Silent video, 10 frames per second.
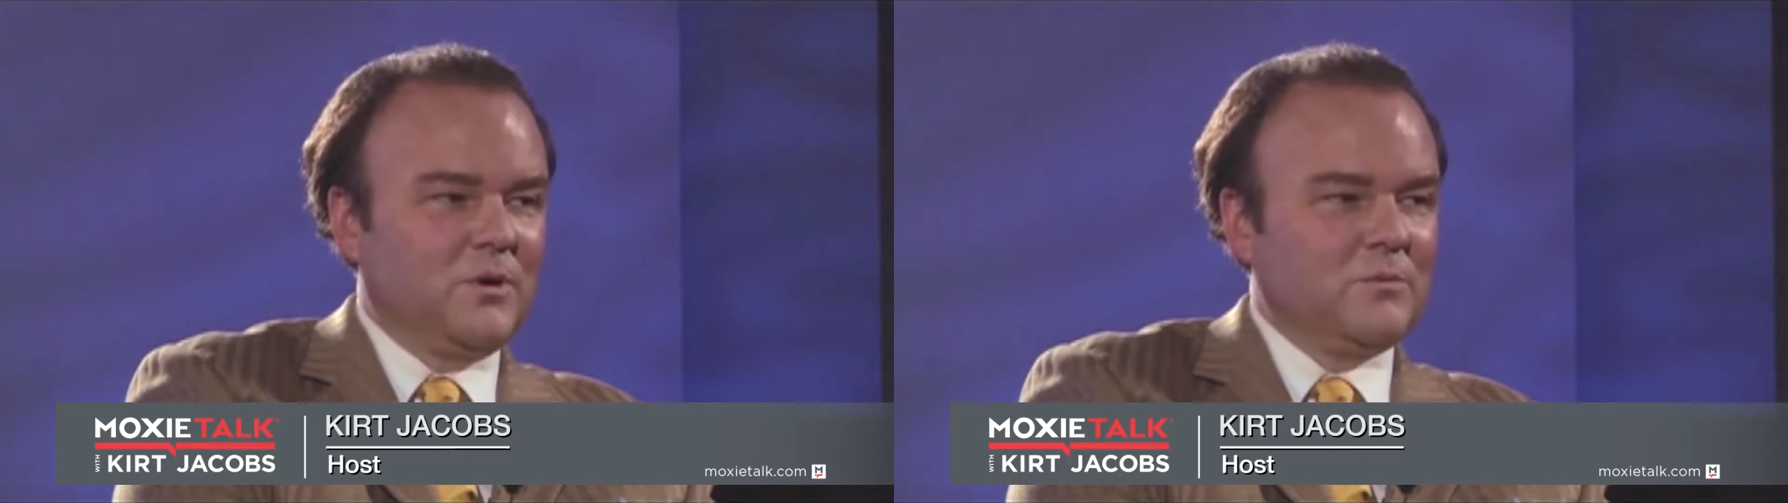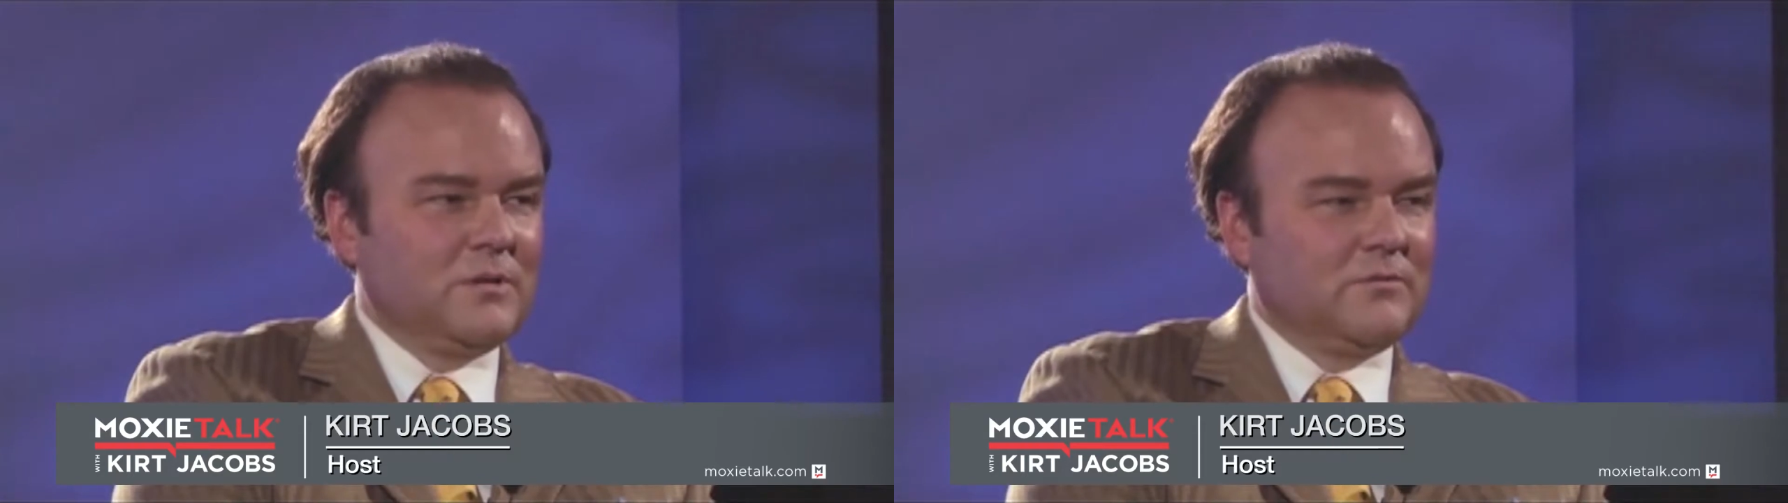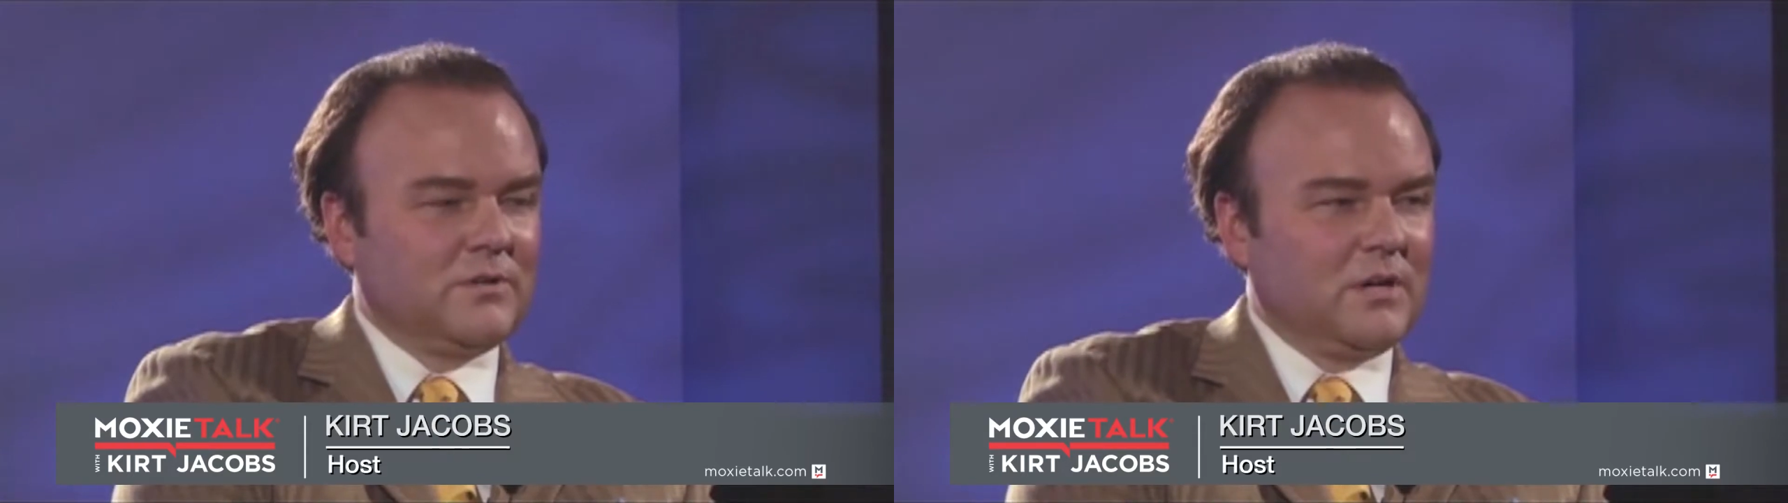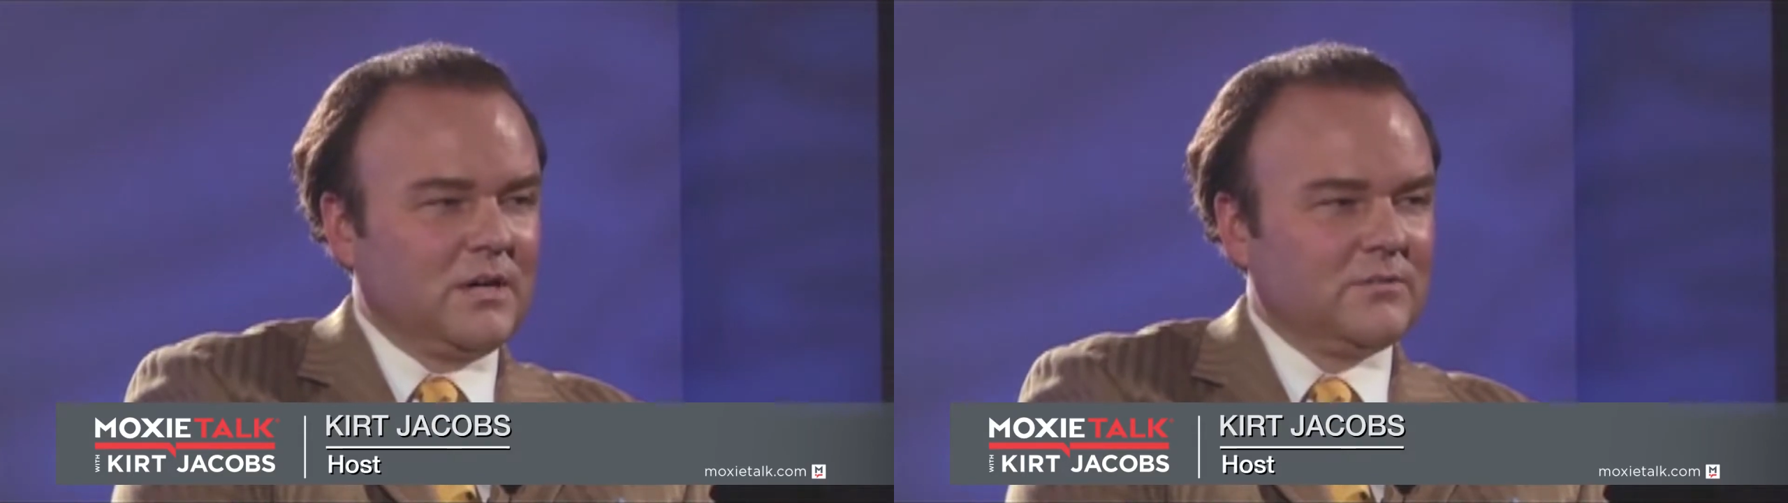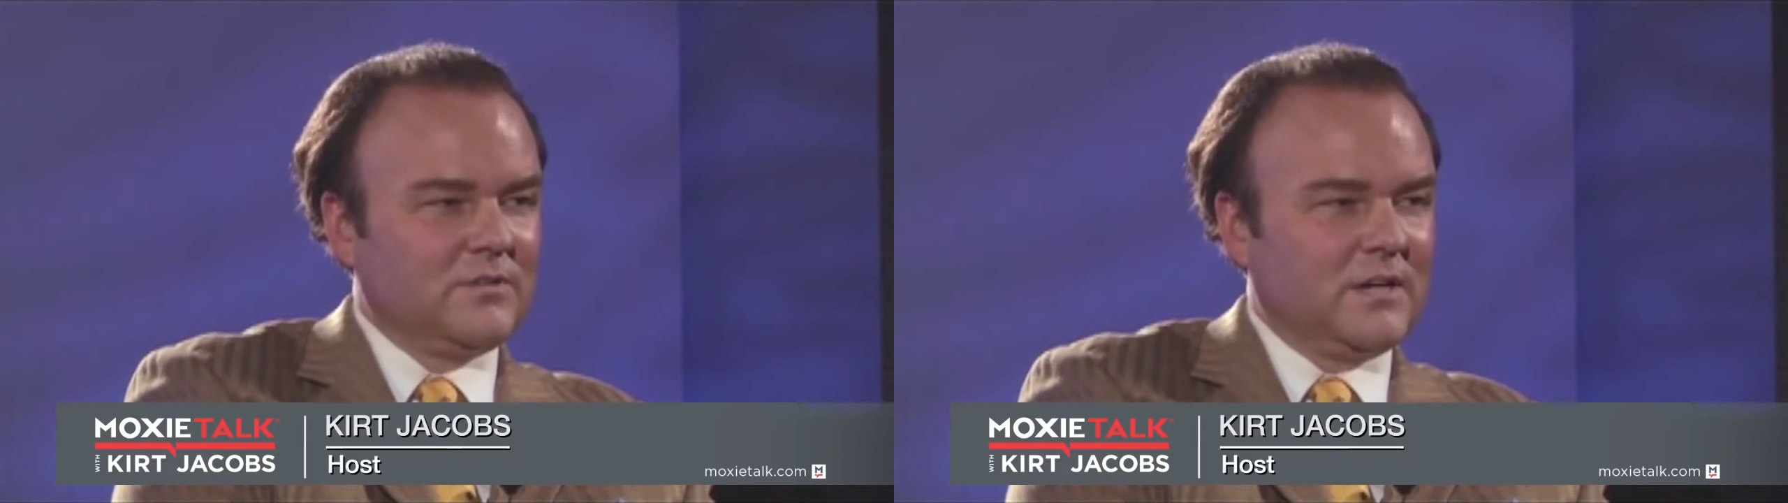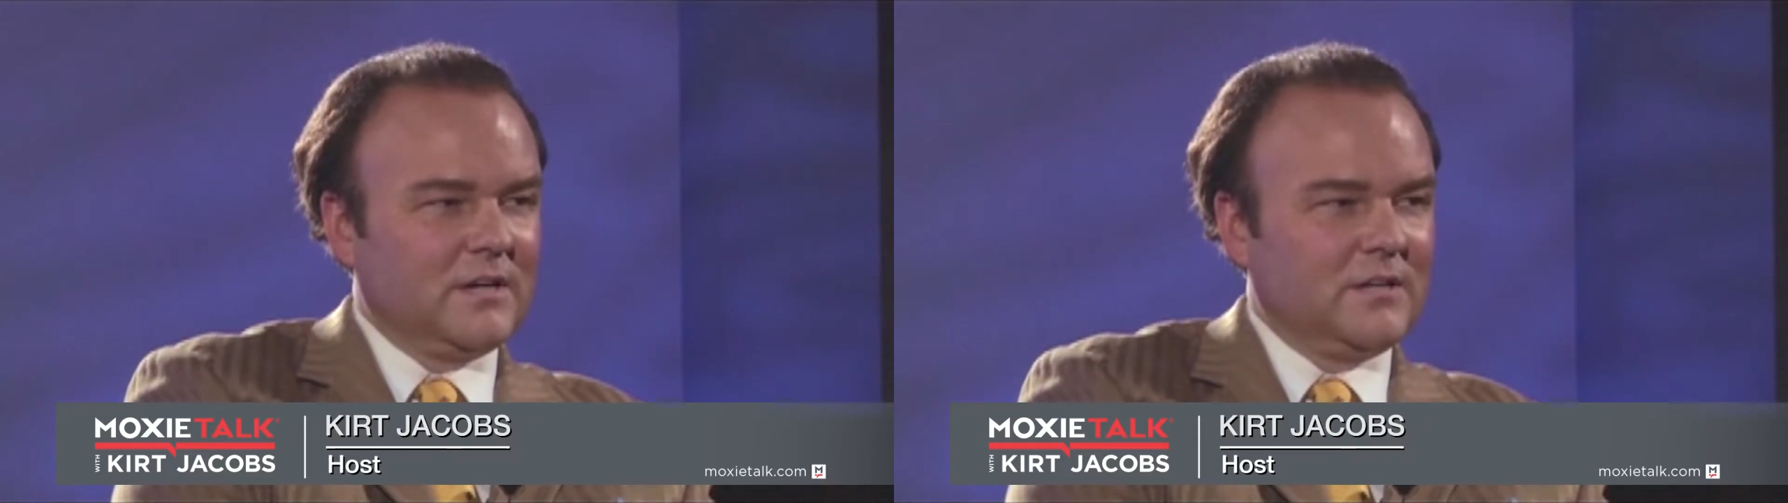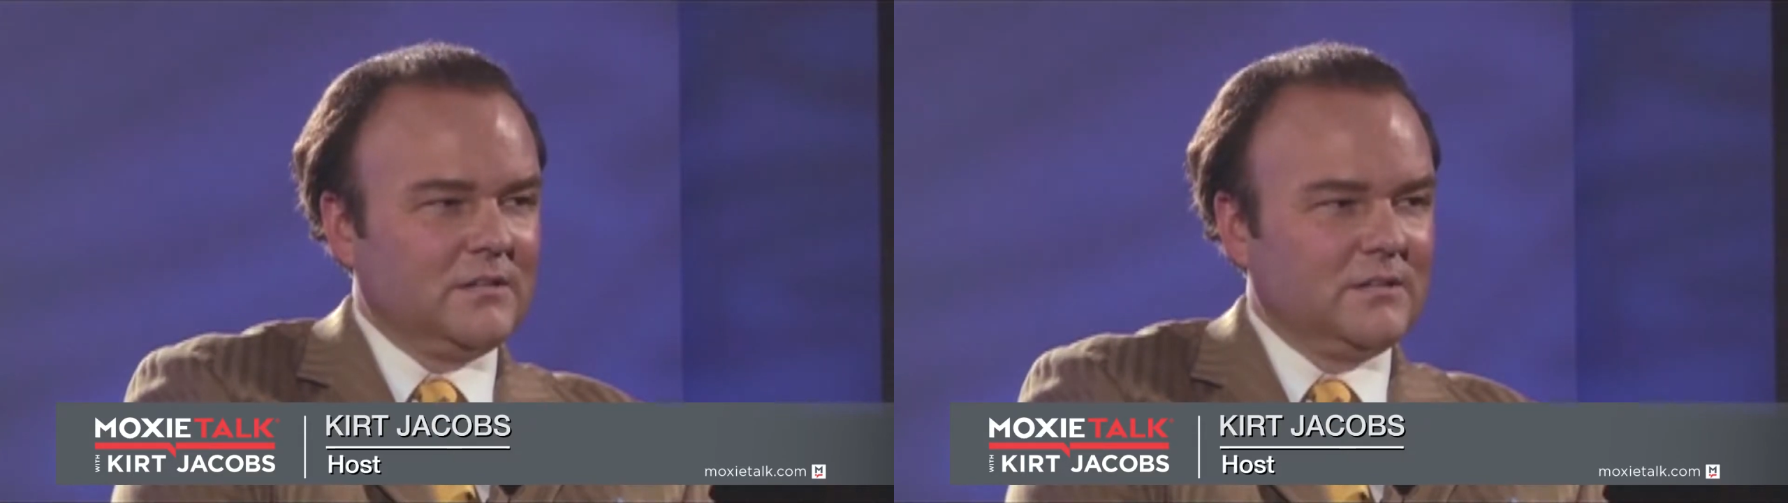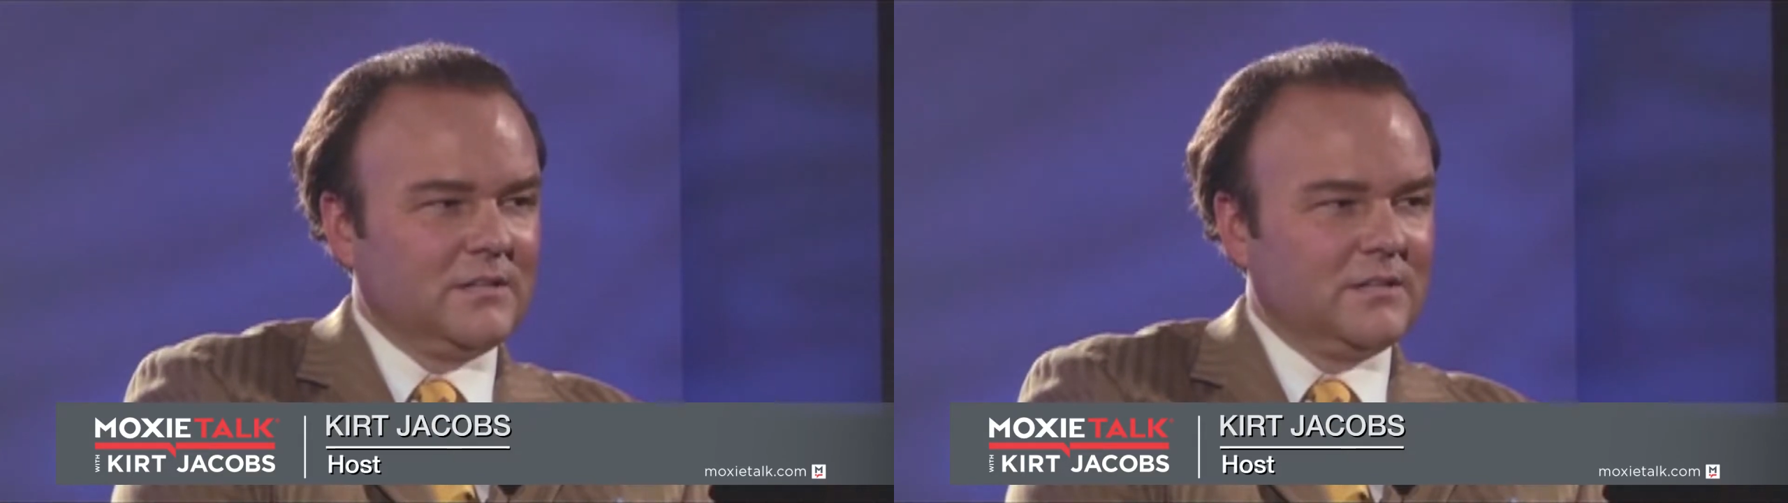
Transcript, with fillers: moment of your life, Diane?